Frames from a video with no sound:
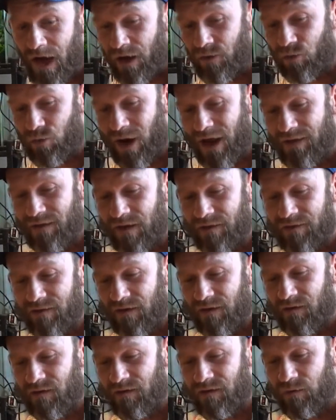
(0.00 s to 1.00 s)
I read that
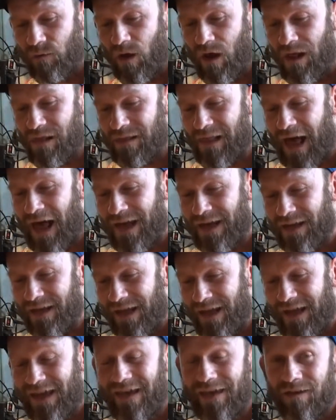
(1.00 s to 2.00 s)
this light
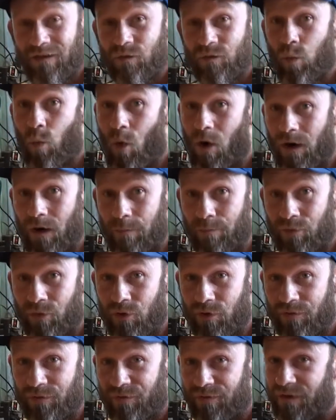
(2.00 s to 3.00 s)
is
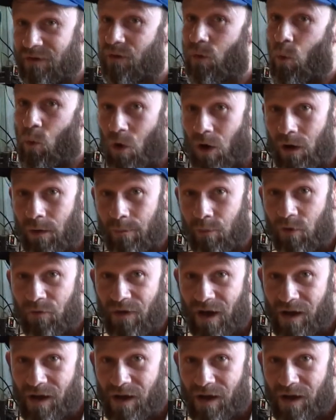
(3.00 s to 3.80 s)
waterproof. It's a waterproof